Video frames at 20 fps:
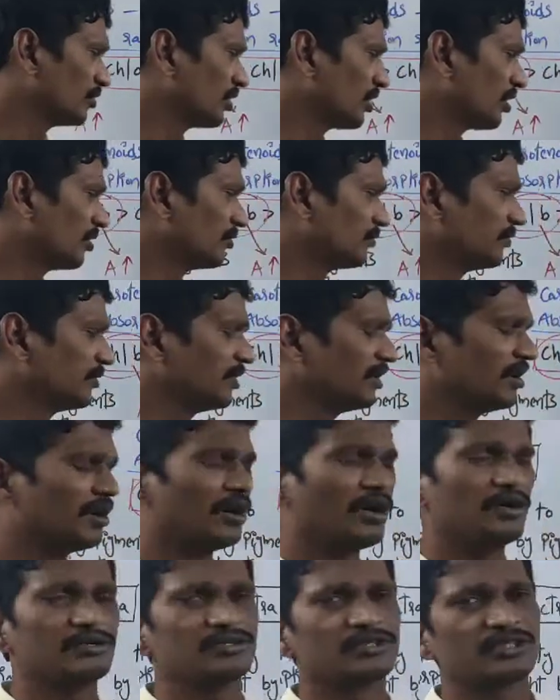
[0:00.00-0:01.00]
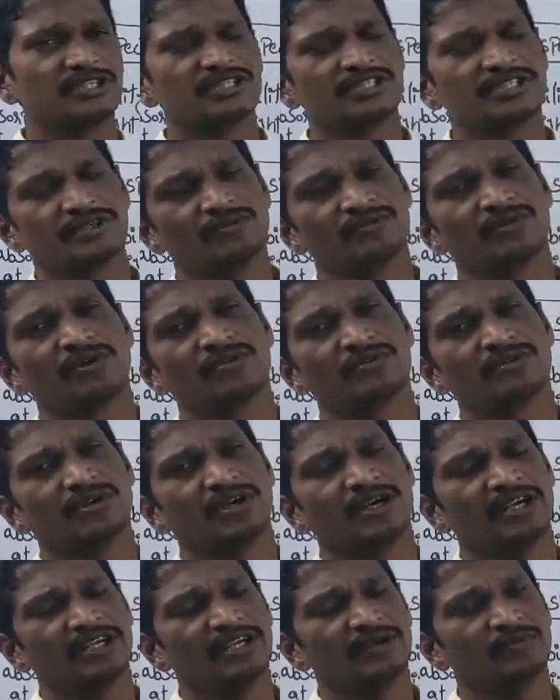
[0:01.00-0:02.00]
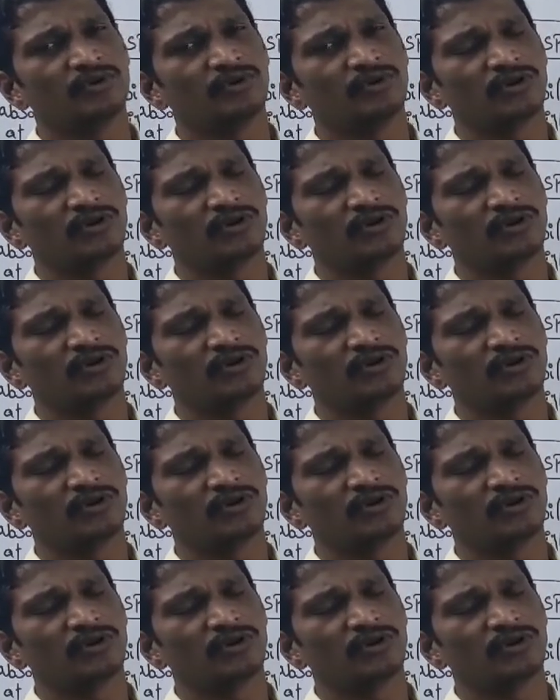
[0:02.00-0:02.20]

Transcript: amount of oxygen is evolved.